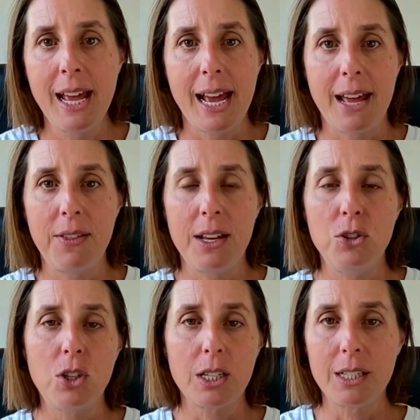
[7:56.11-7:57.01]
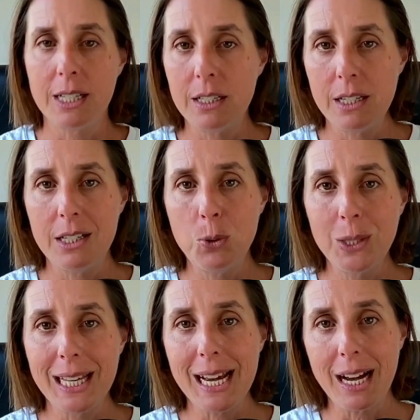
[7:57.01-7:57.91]
and then you can
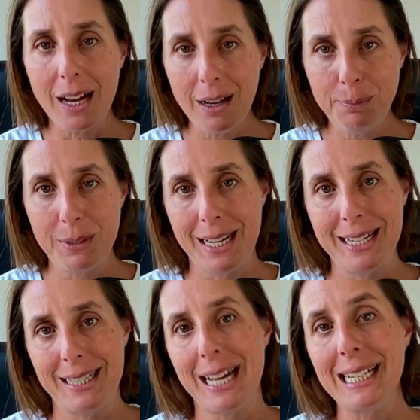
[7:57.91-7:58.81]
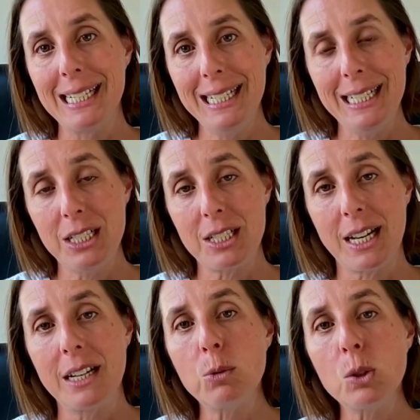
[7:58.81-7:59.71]
continually update that list
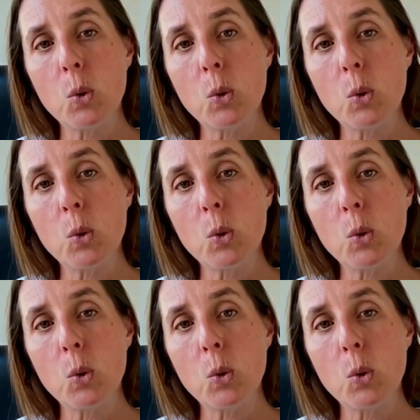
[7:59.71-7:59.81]
and it will